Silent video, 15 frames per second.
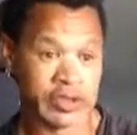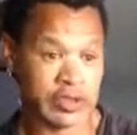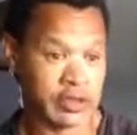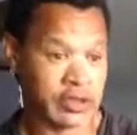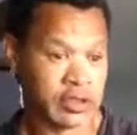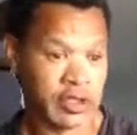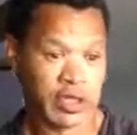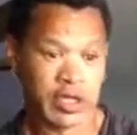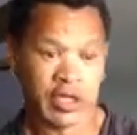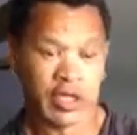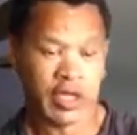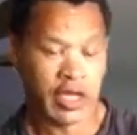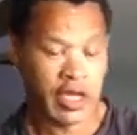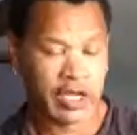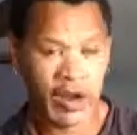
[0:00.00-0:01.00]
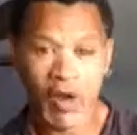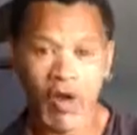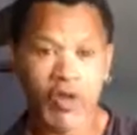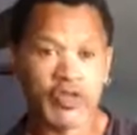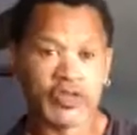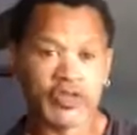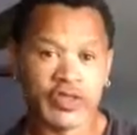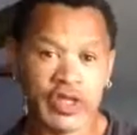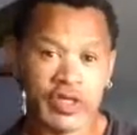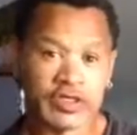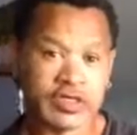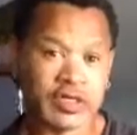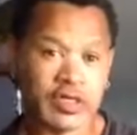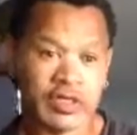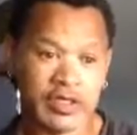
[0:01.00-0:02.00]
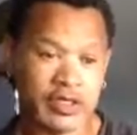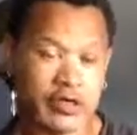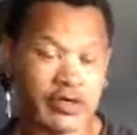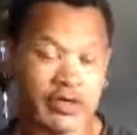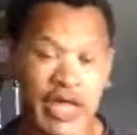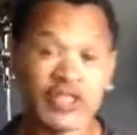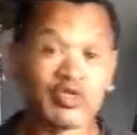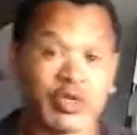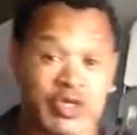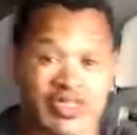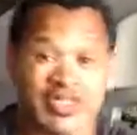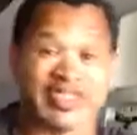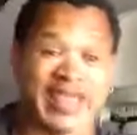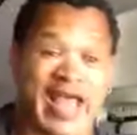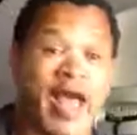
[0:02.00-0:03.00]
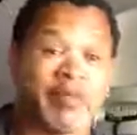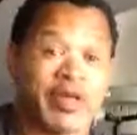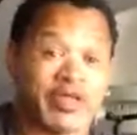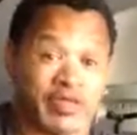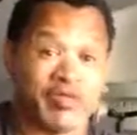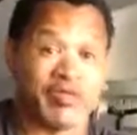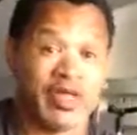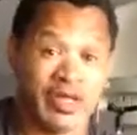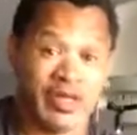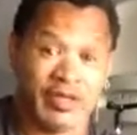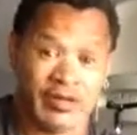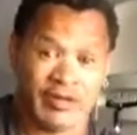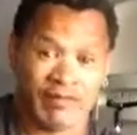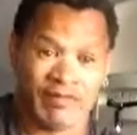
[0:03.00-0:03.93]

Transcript: and all the things that are, that's what the Sabbath means.